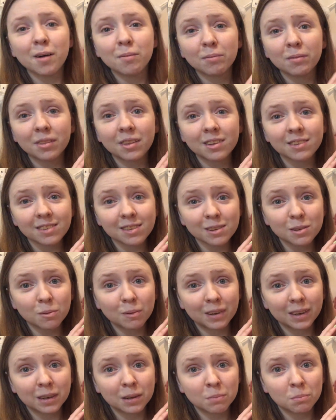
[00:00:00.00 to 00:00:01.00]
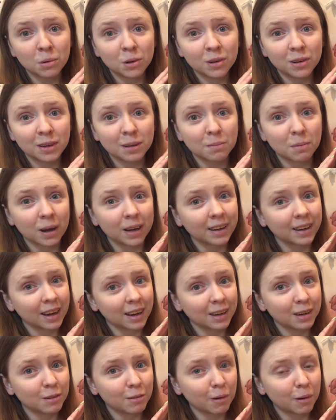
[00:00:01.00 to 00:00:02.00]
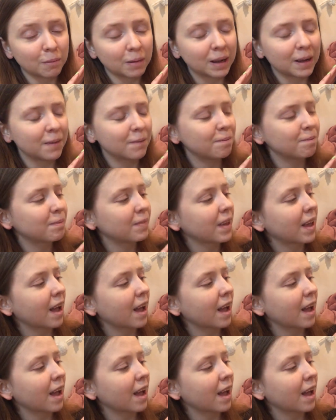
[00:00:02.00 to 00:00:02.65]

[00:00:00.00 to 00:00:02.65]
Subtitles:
This is Wicked Beauty by Katie Robert.